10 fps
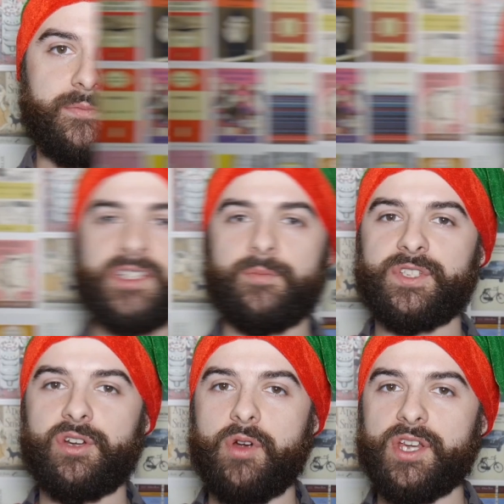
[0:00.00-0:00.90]
Next up
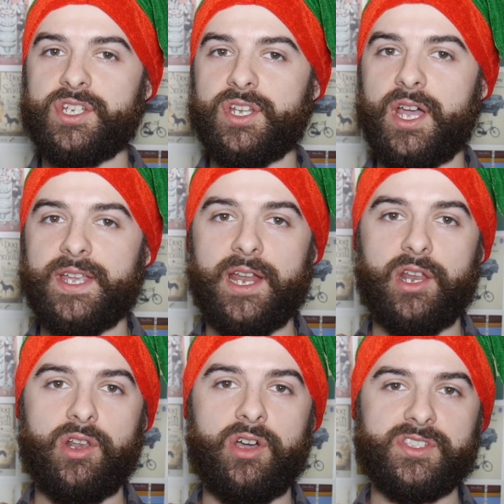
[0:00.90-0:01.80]
is a question I get
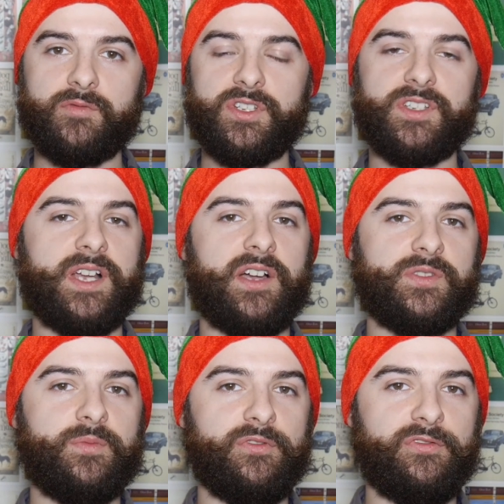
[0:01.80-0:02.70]
a lot, which is how
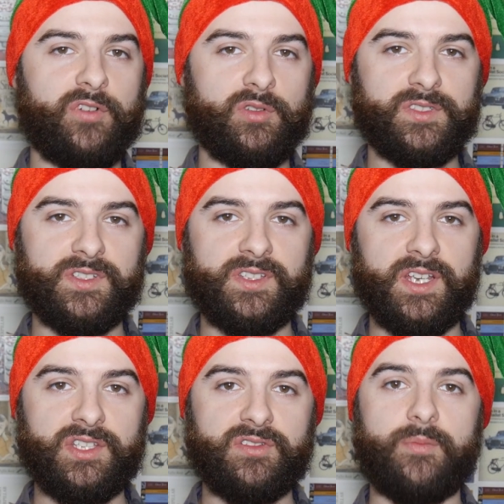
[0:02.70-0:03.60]
to put folders
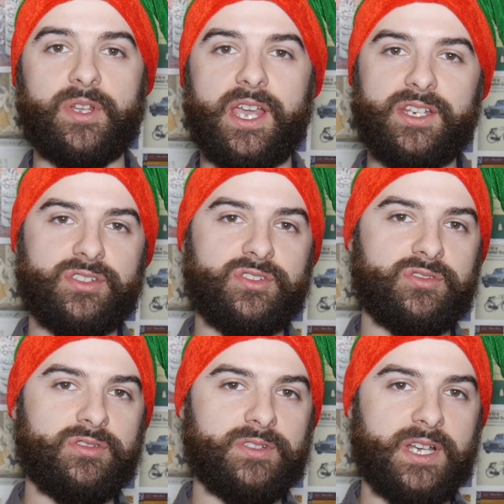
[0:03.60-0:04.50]
into your application
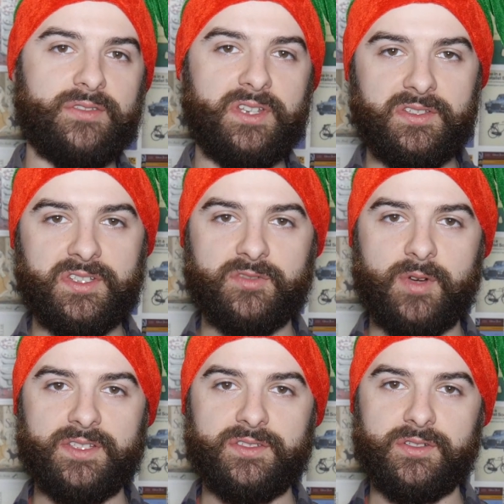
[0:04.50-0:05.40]
drawer. Now, the easiest
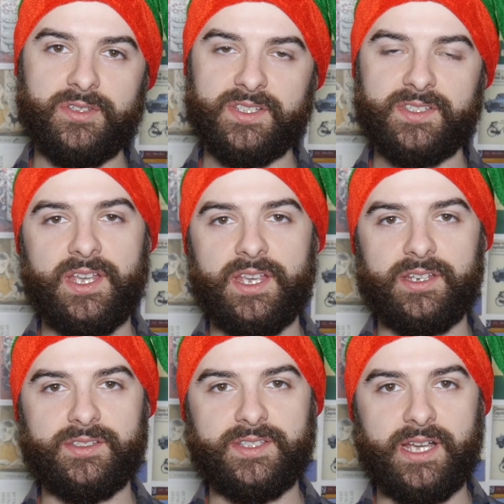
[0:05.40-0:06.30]
way to do this
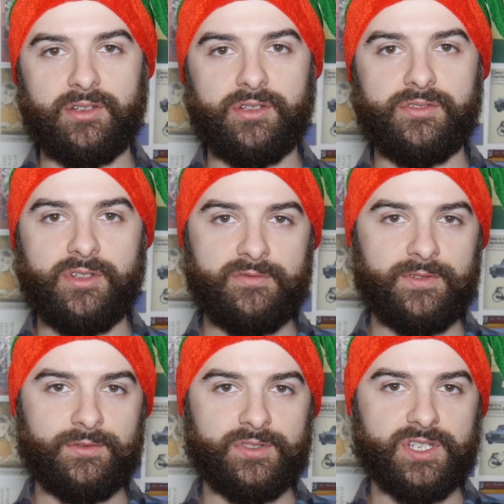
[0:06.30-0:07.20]
is to download Nova
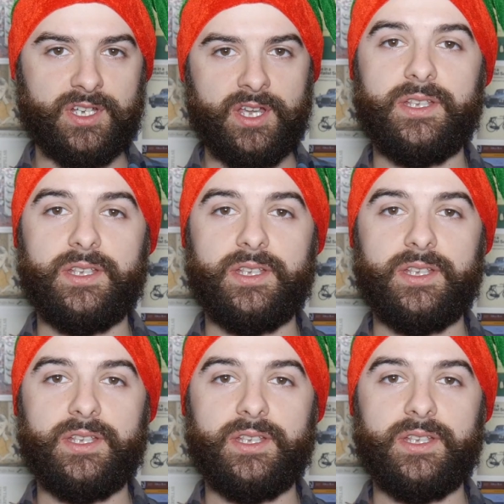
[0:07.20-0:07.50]
Launcher.